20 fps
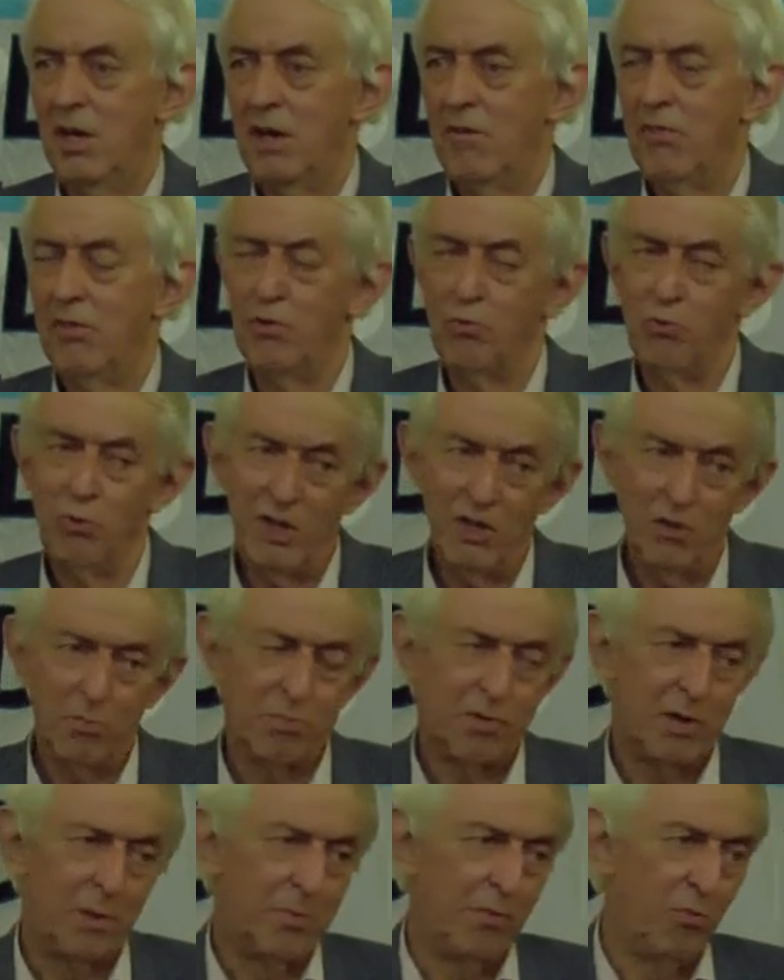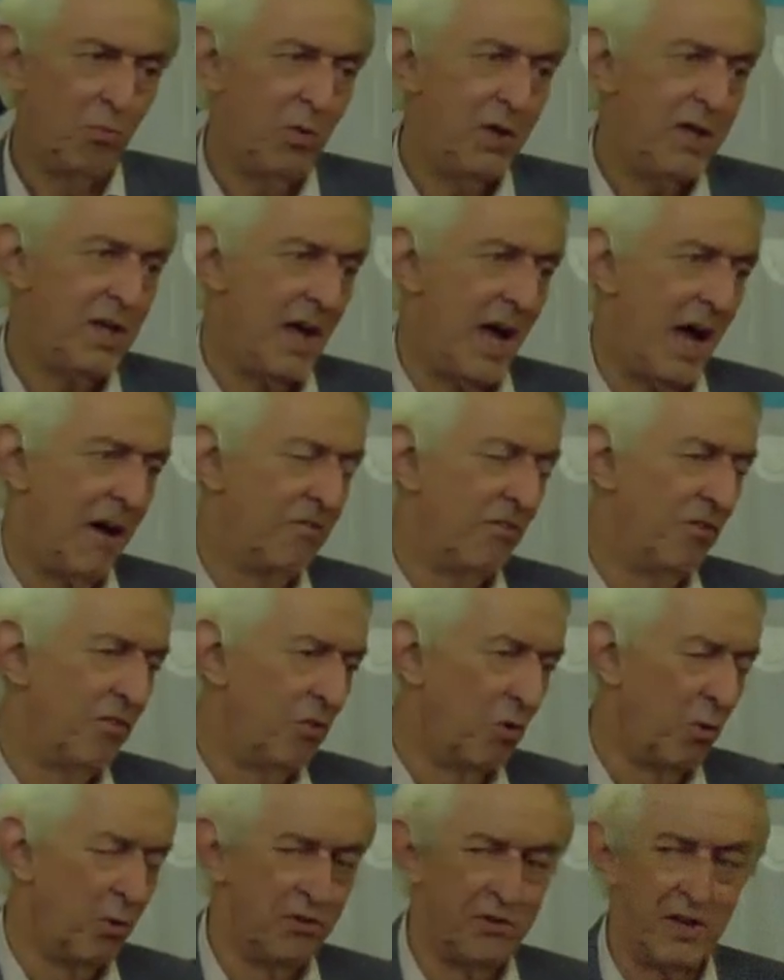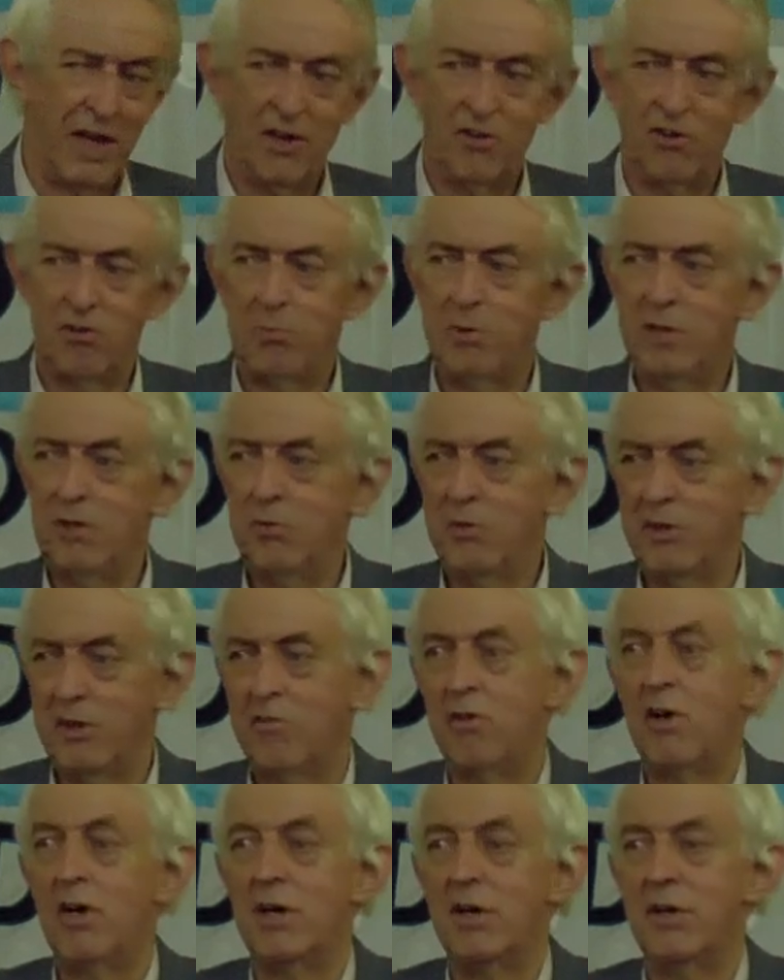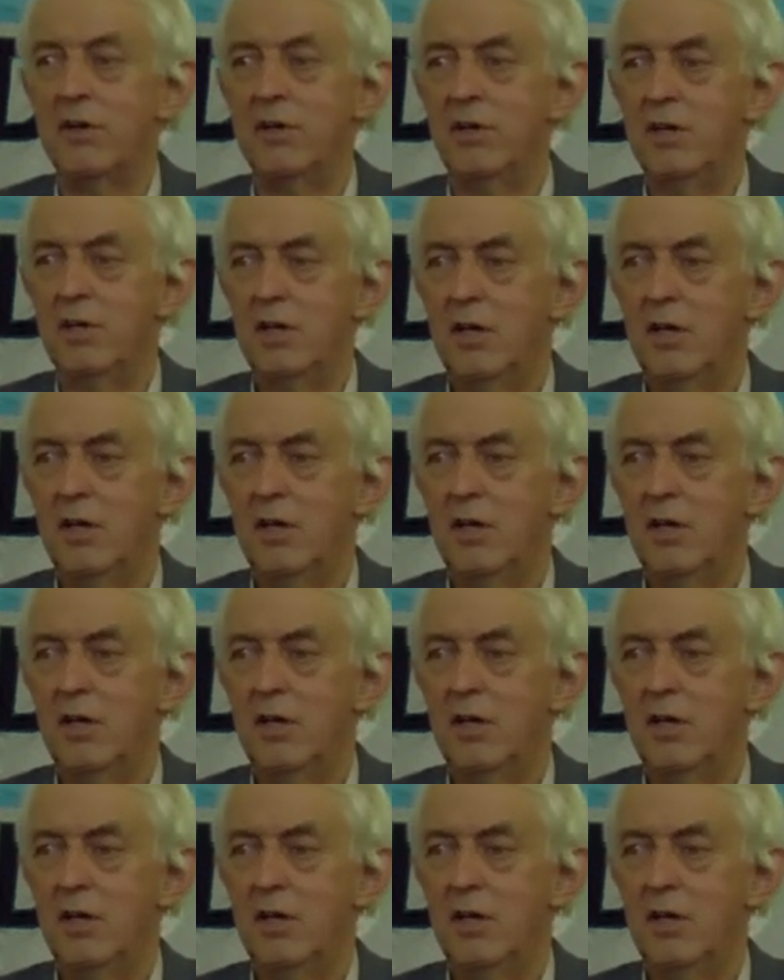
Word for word: The real problem we have and have always had has been with Iran.